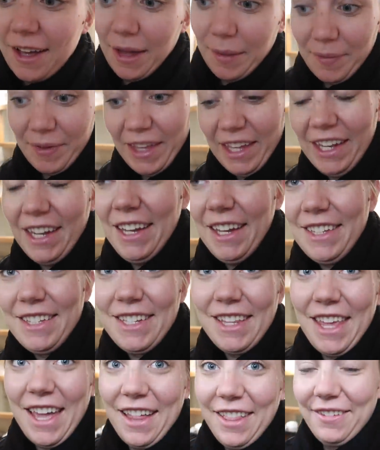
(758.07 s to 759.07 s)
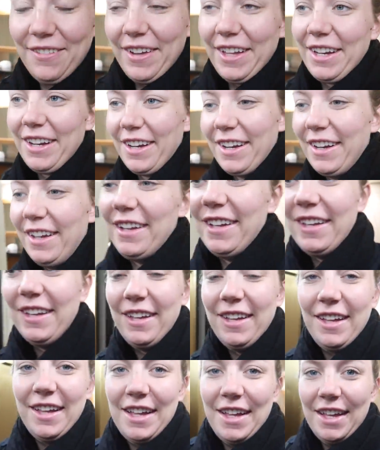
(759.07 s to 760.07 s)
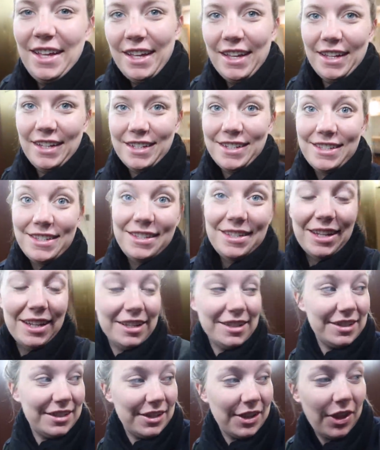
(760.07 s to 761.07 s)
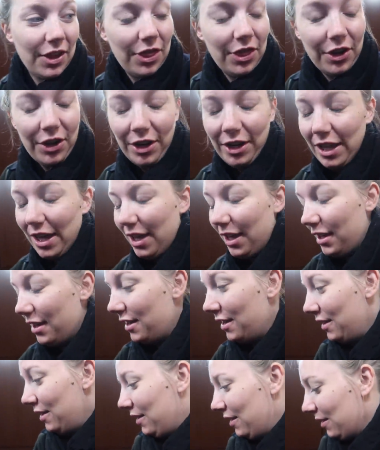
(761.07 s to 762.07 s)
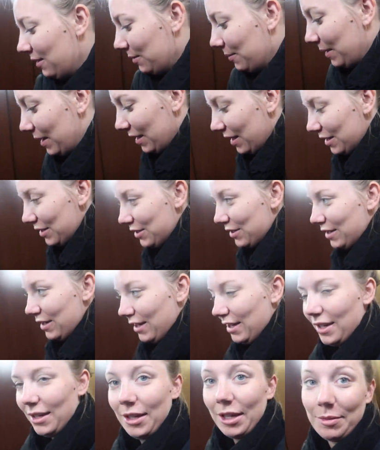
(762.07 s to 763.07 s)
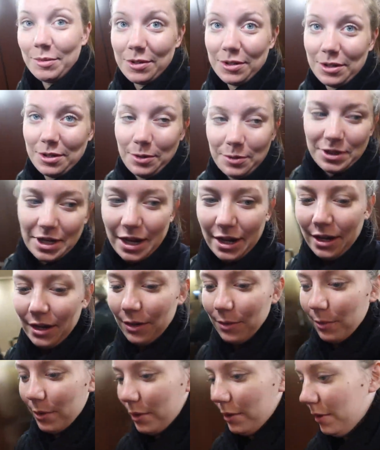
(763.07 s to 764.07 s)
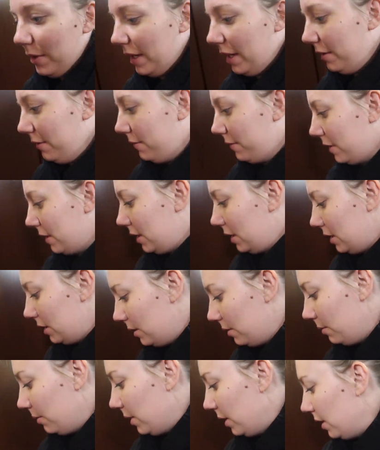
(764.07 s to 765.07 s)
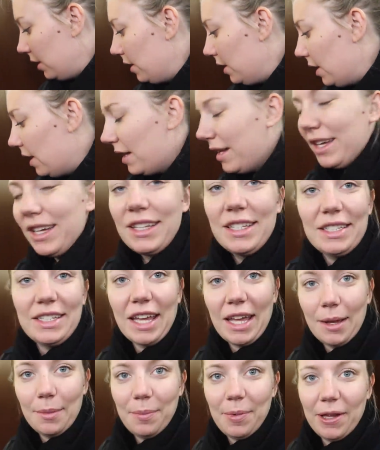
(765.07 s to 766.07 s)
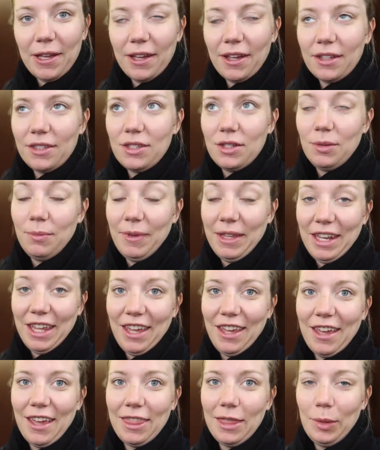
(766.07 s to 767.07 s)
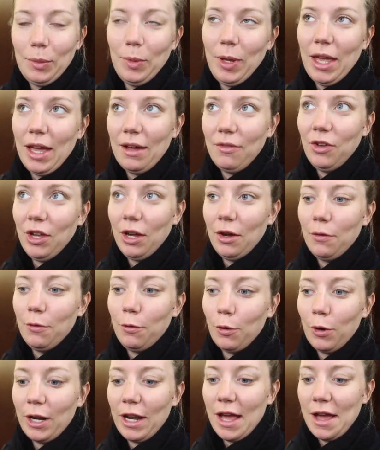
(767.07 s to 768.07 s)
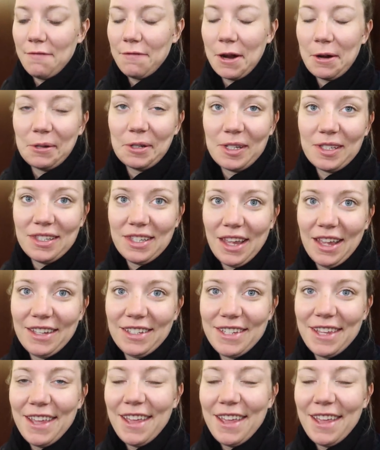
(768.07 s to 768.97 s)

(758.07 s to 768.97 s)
I'm getting into the elevator. It is 6:30. Oh my gosh. So tired. We're going from Tampa to Minnie, and then we have like a 4.5 hour sit,